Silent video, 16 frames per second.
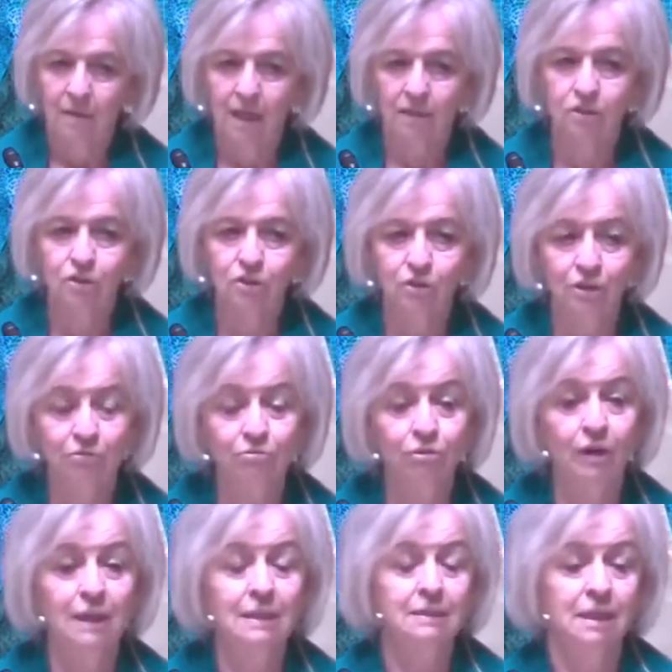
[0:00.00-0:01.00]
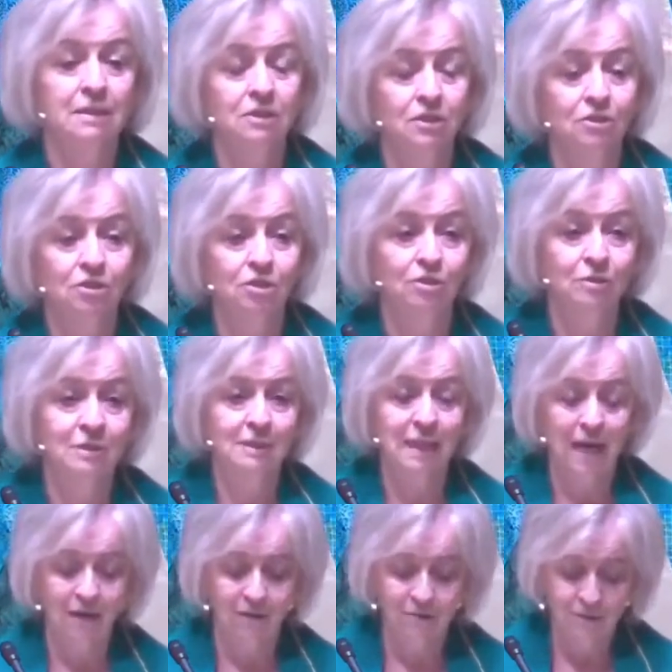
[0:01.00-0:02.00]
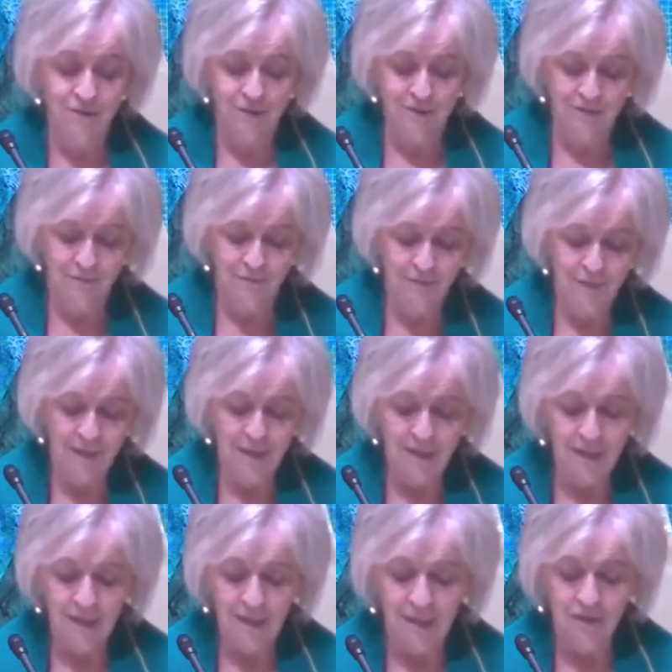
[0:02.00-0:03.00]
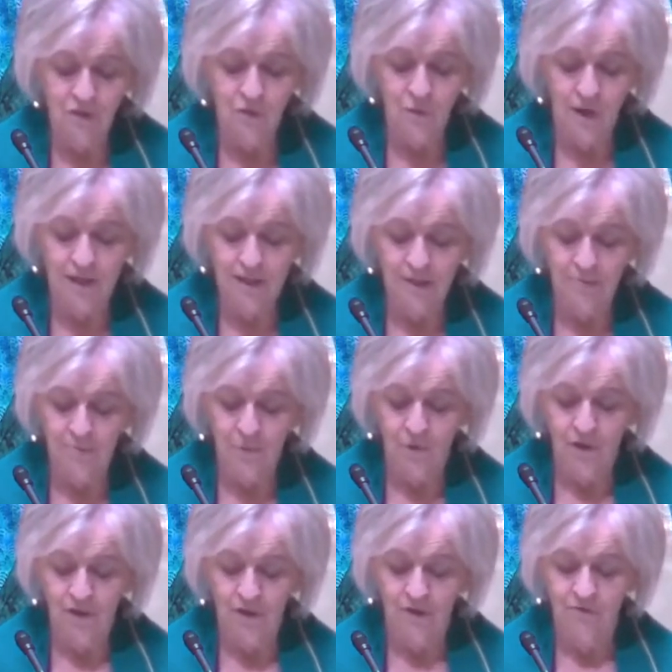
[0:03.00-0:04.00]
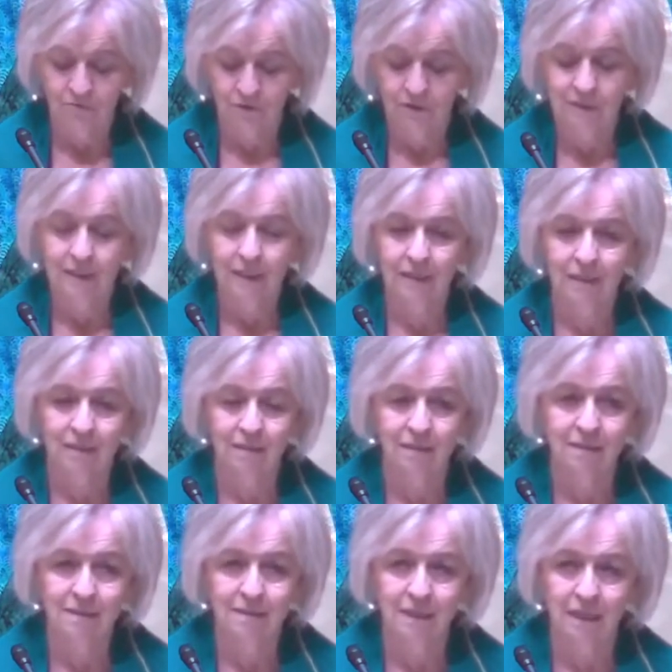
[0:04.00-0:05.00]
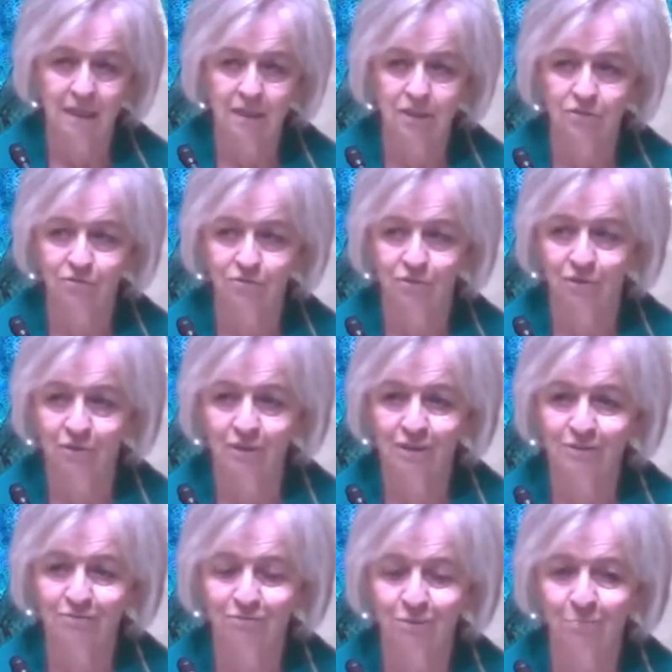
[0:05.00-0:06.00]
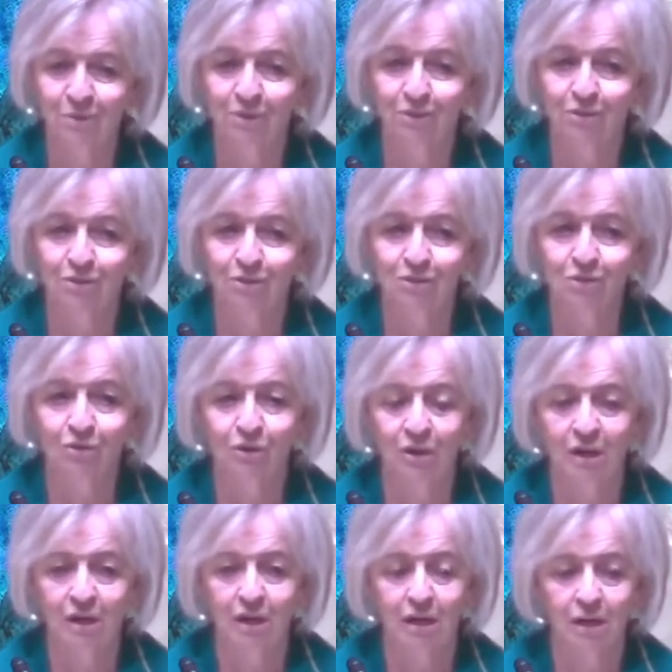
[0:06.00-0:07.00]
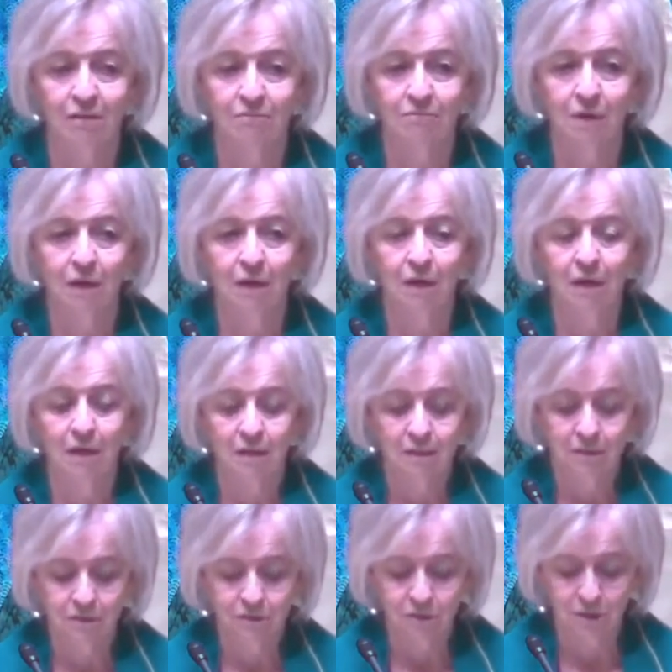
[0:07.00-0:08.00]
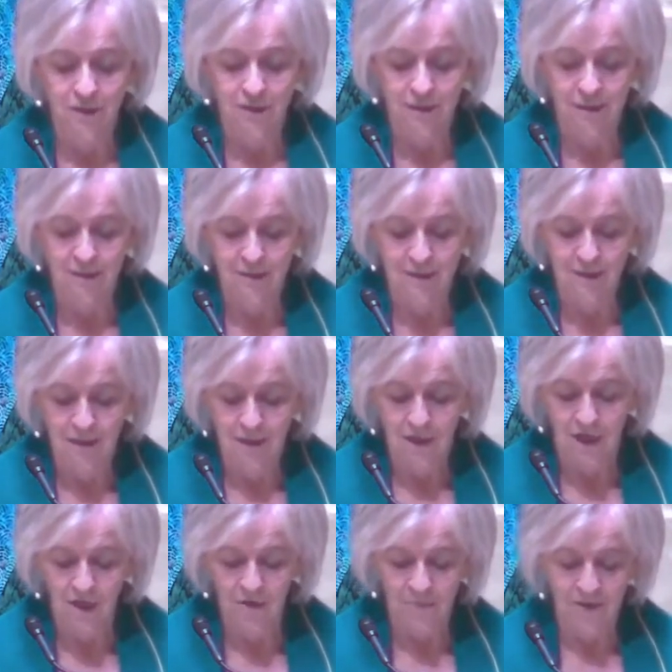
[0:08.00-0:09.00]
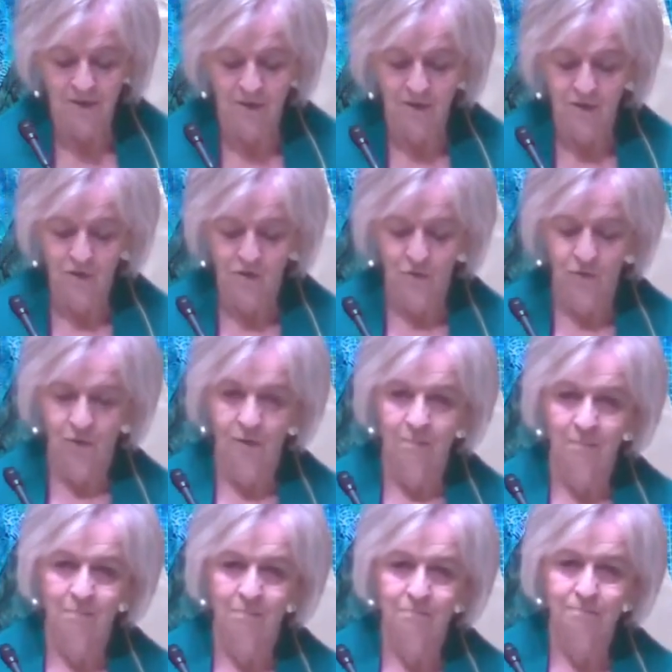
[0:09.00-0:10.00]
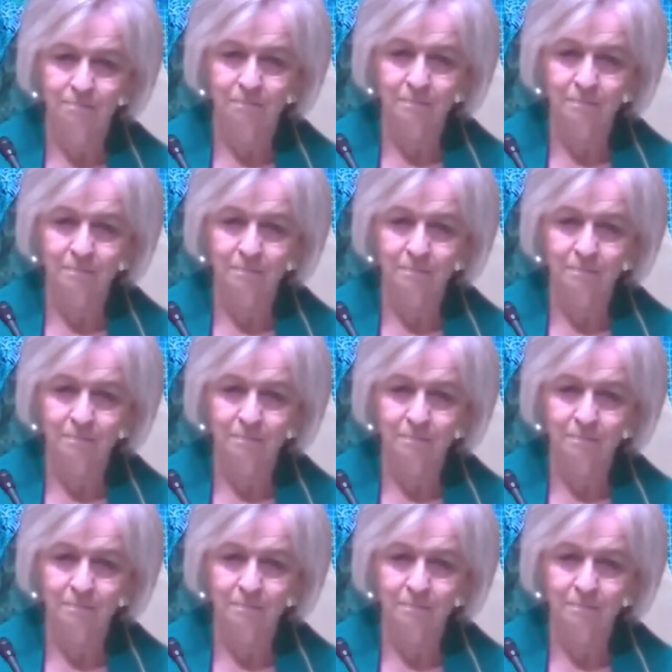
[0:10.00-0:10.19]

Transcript: That short phrase, as it turns out, is quite important for setting the stage for this familiar story of Jesus calming the storm.